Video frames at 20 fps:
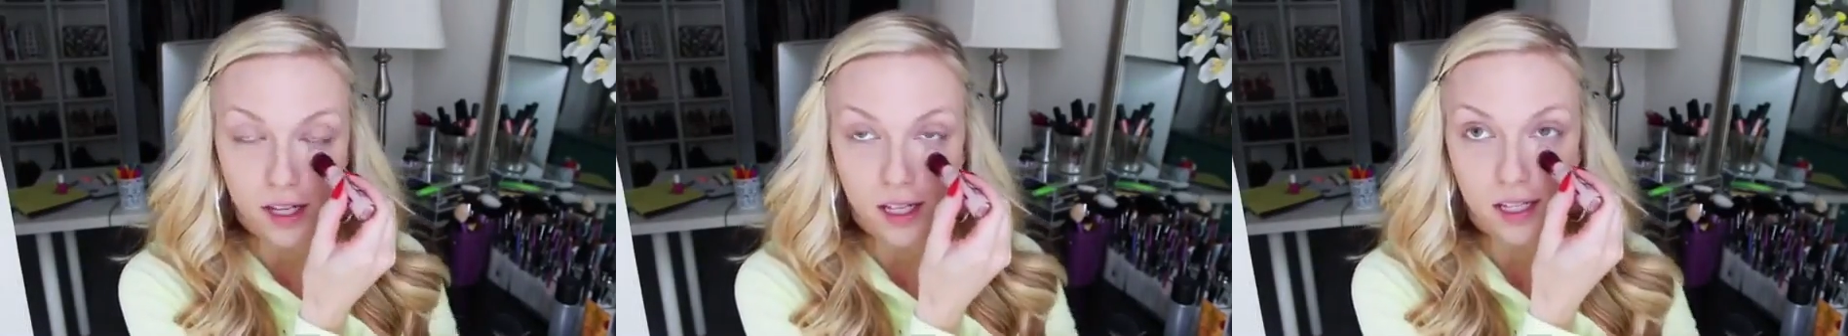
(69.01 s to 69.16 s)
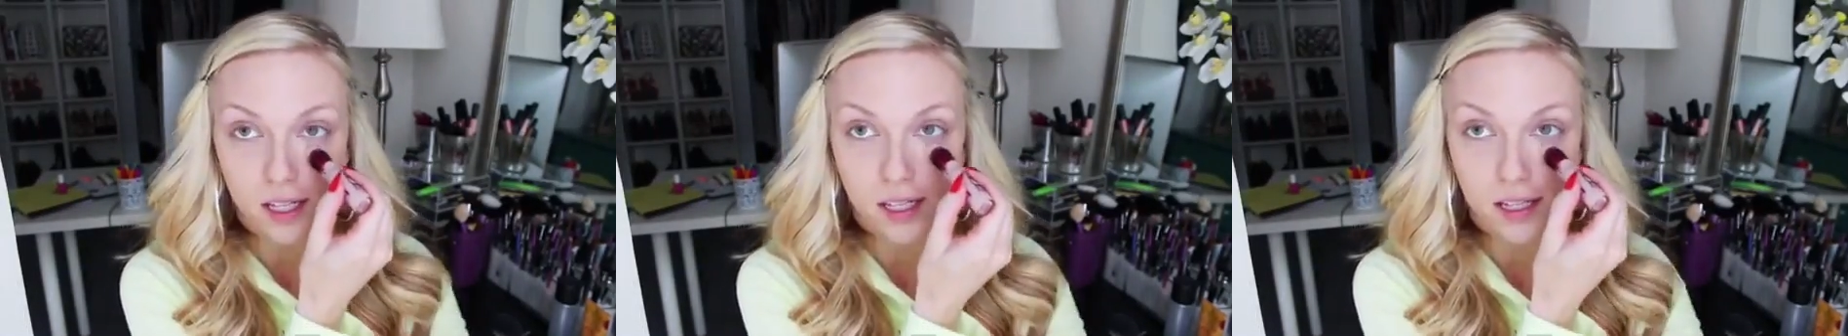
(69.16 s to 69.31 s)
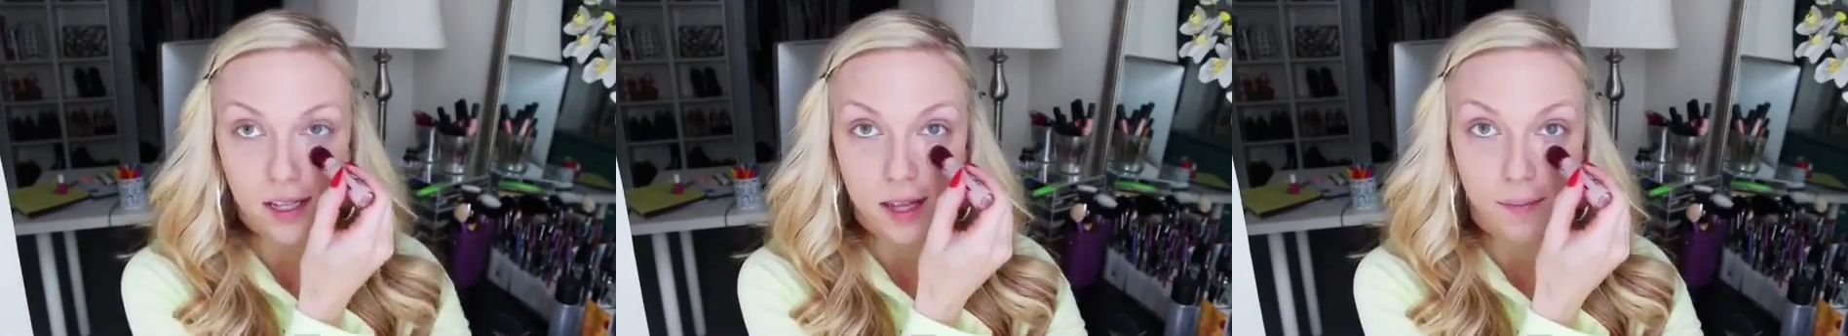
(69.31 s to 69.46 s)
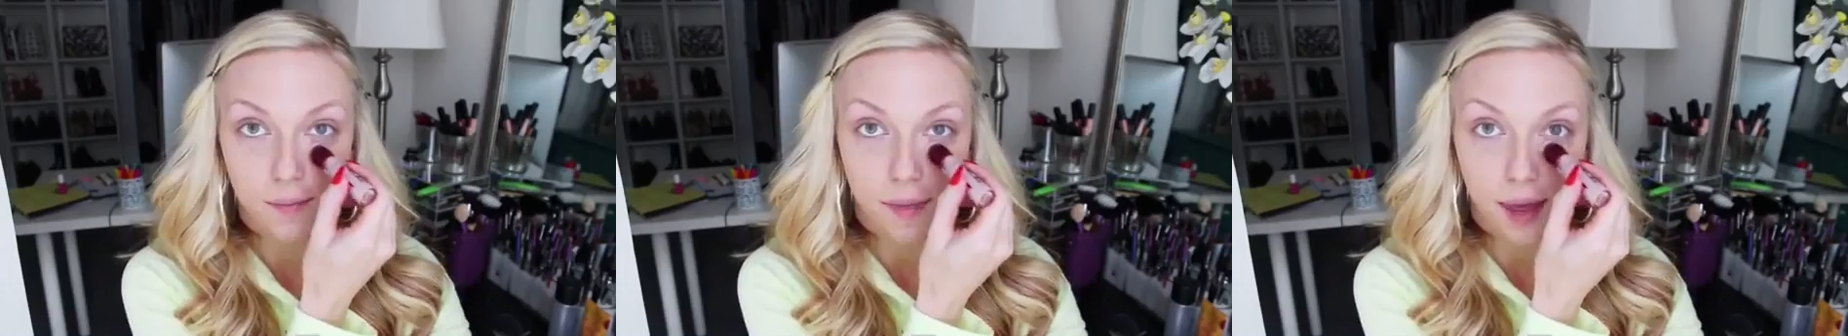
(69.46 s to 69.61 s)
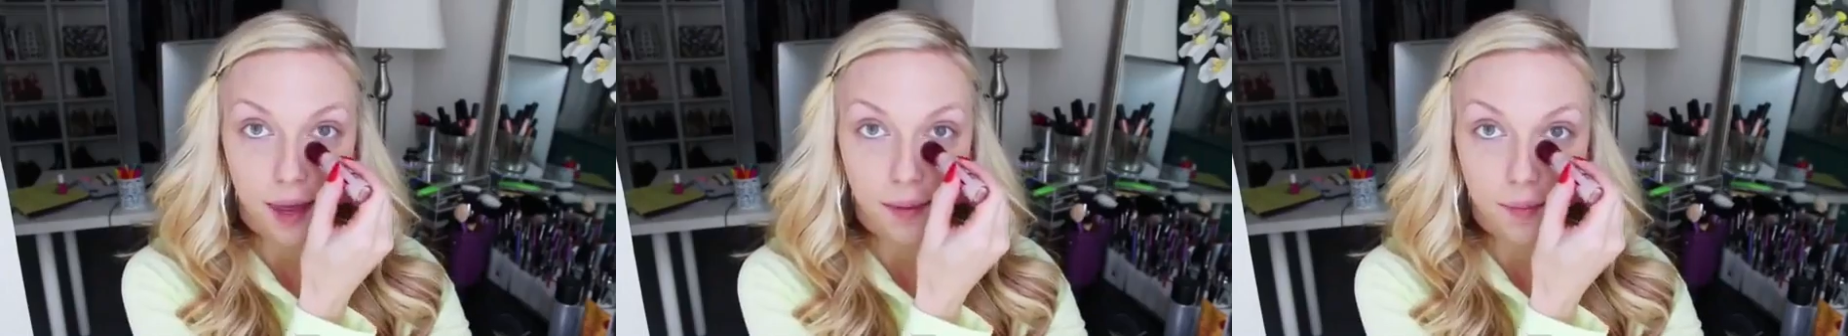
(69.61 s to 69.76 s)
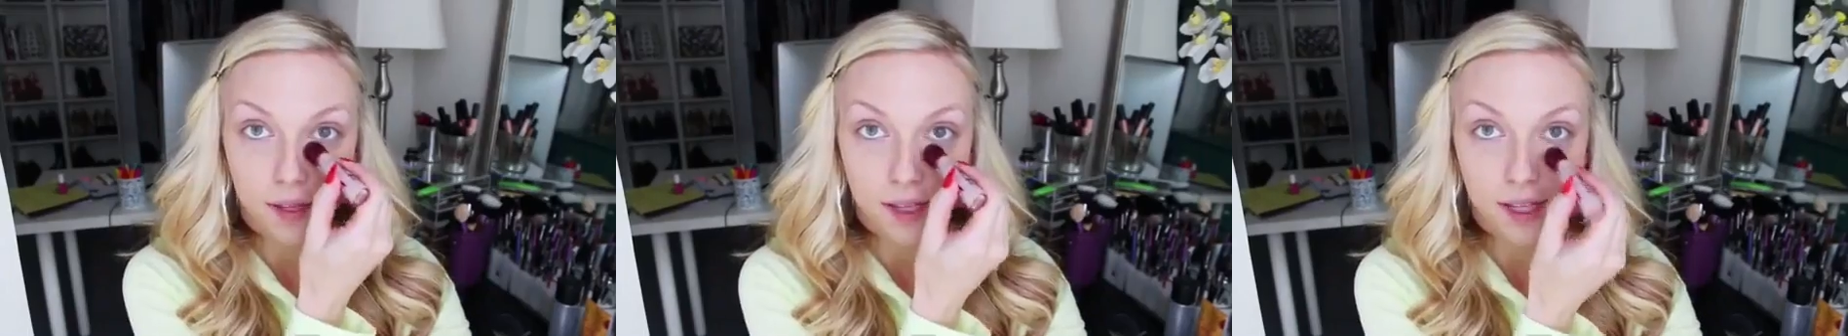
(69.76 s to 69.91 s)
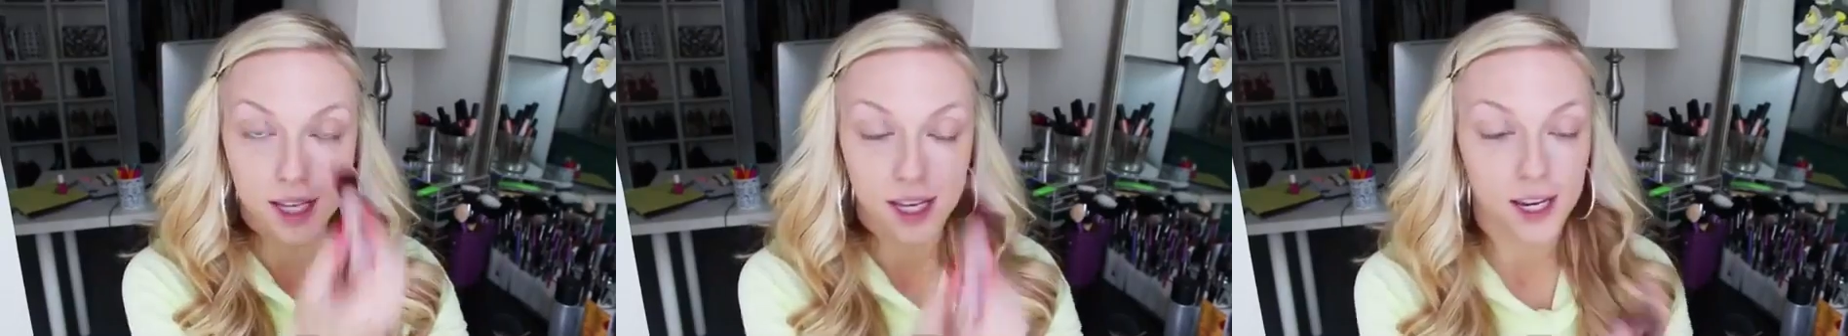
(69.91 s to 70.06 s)
This is the
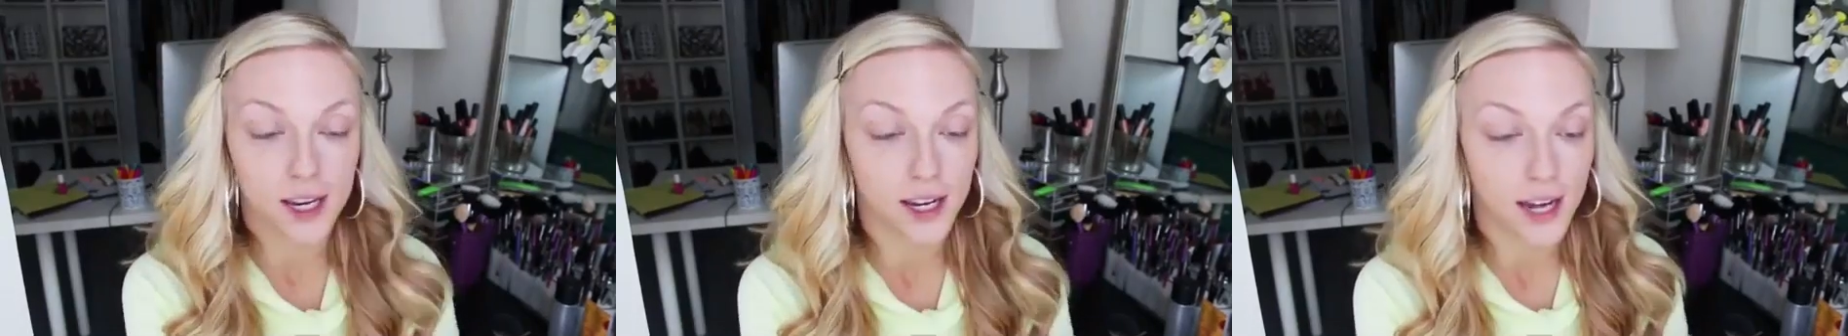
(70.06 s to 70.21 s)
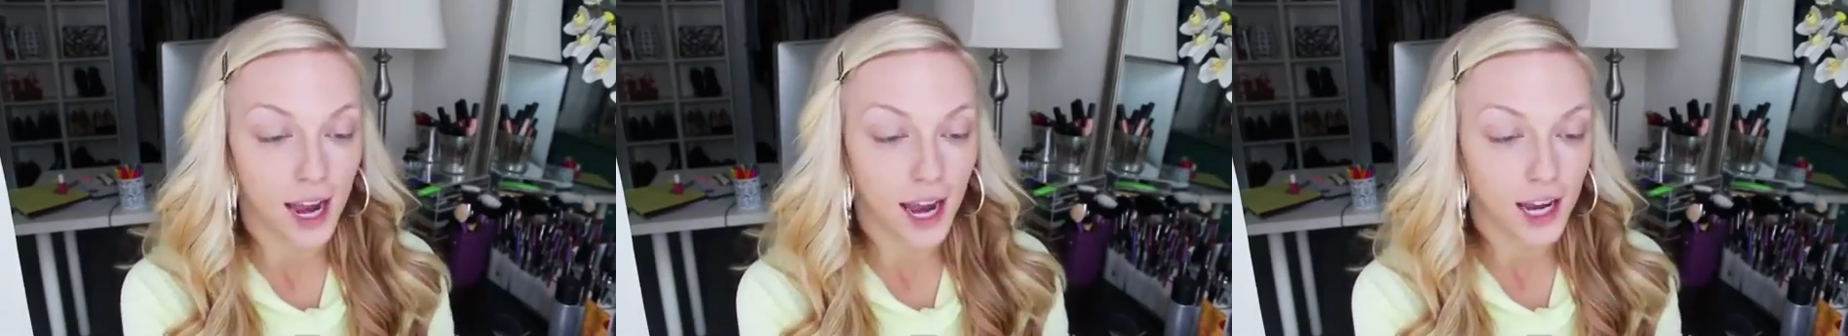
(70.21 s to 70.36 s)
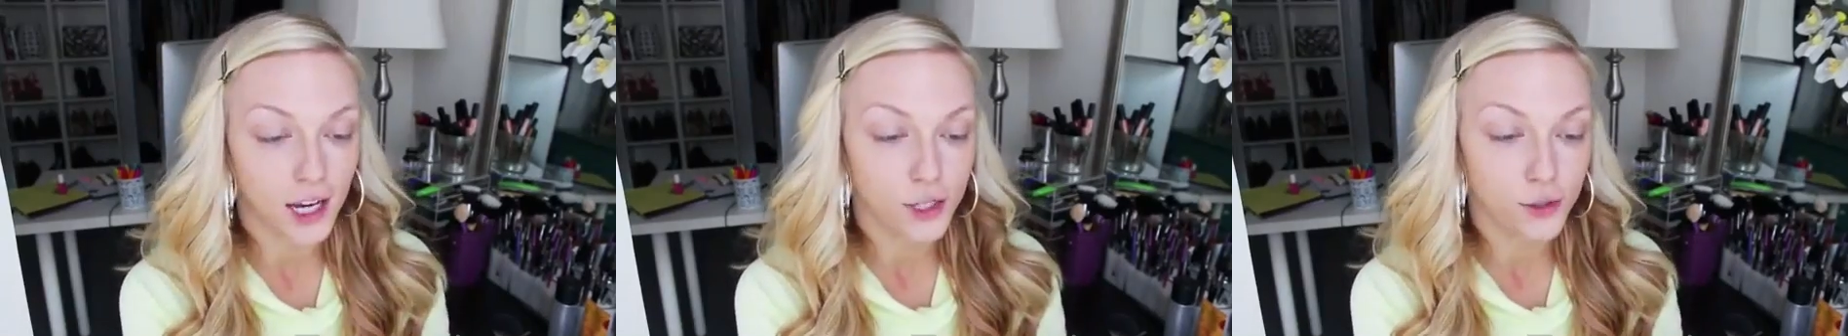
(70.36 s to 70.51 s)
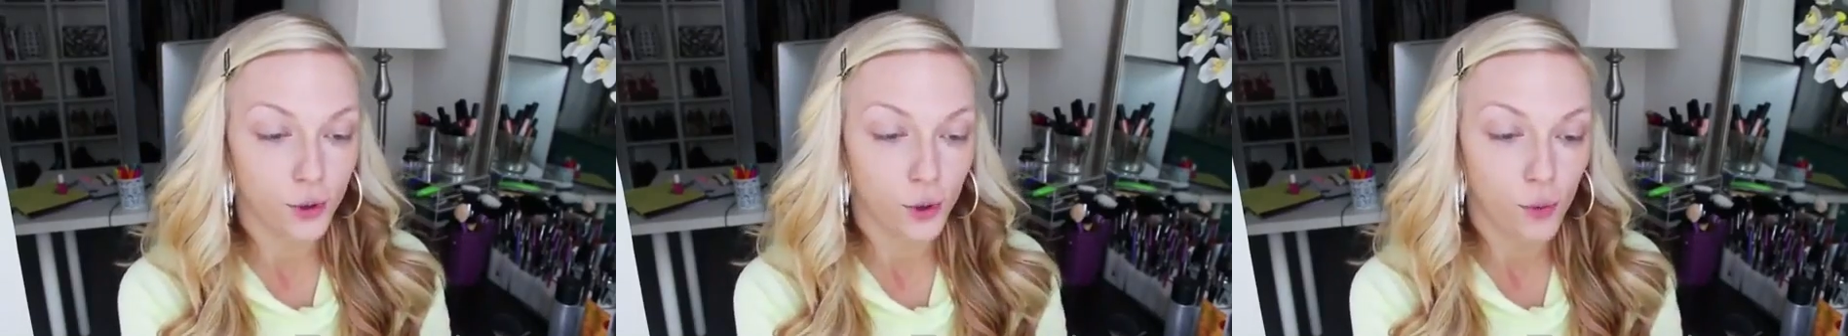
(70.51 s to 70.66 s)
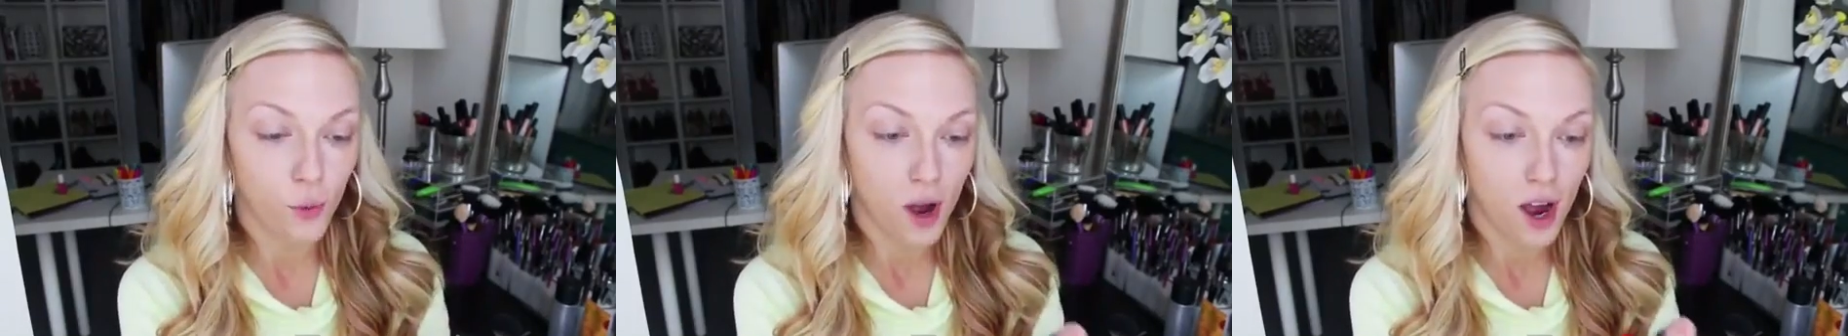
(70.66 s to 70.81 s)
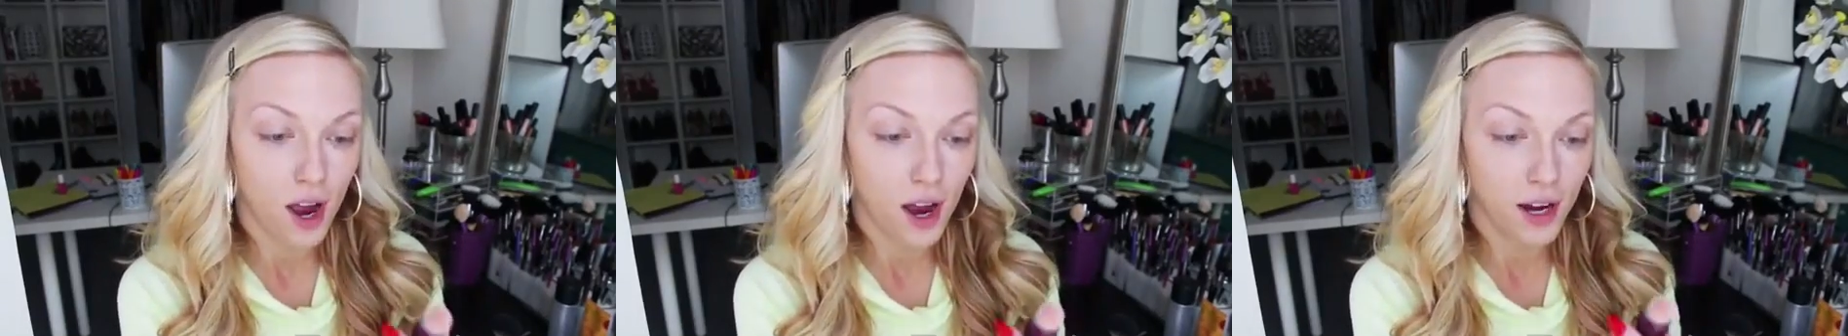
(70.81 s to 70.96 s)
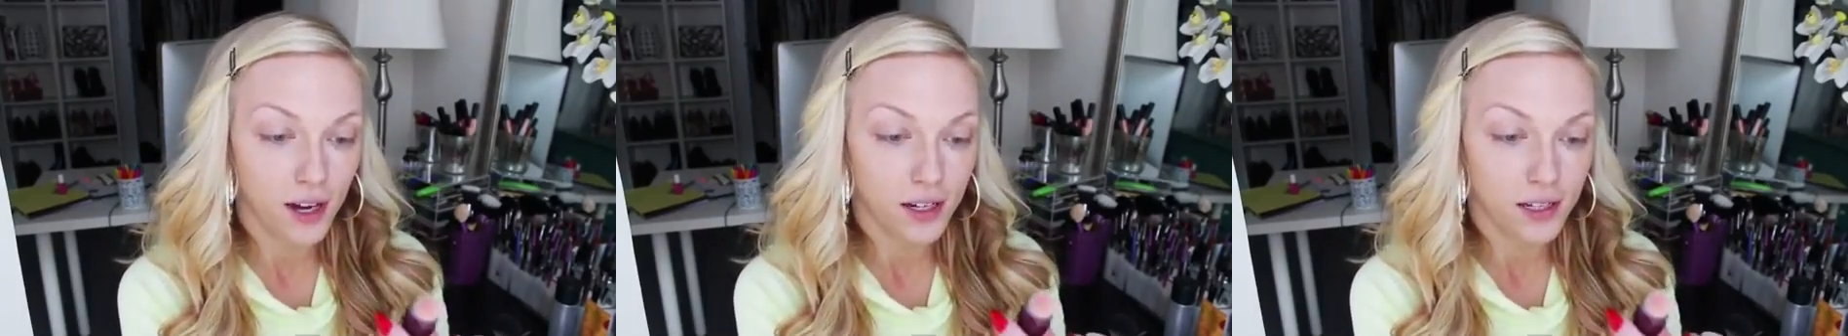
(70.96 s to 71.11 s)
Maybelline Age
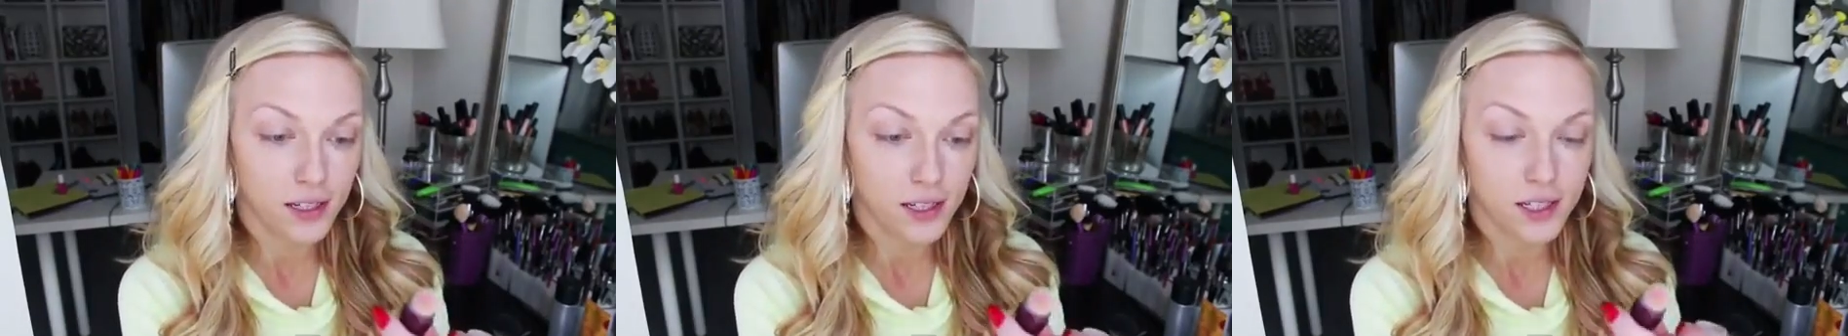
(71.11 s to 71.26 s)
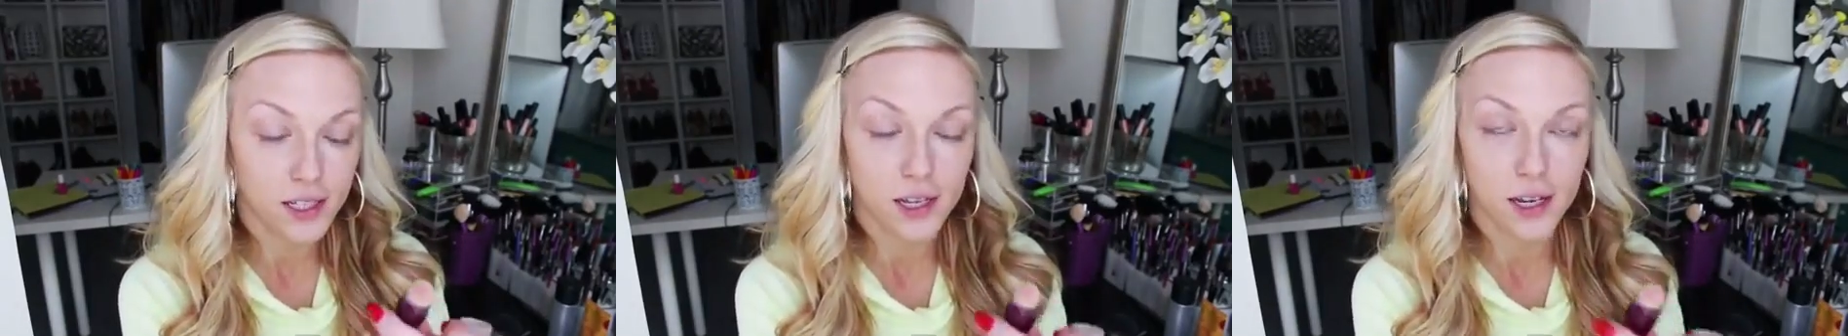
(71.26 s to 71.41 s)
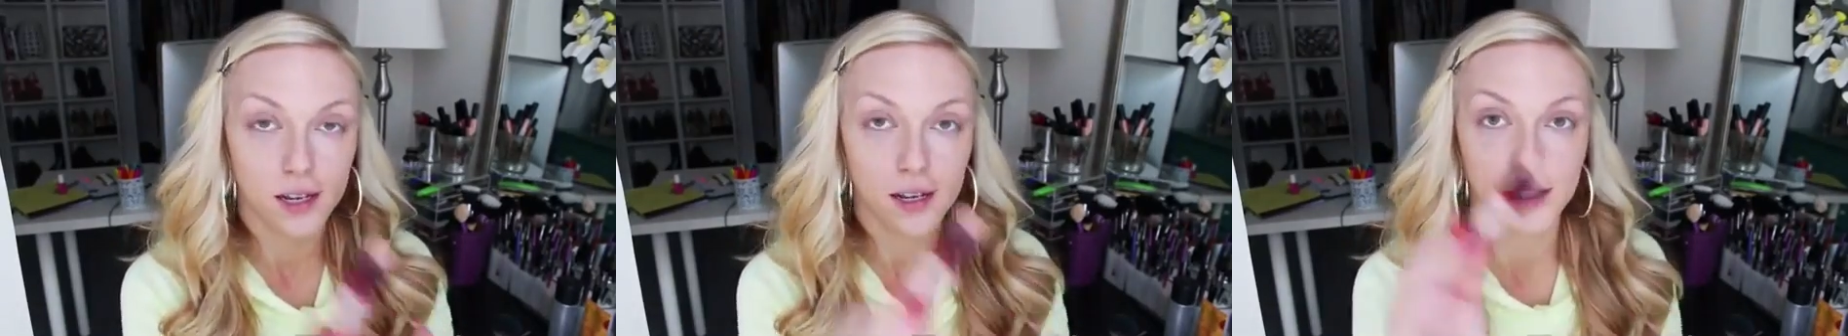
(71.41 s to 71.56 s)
Rewind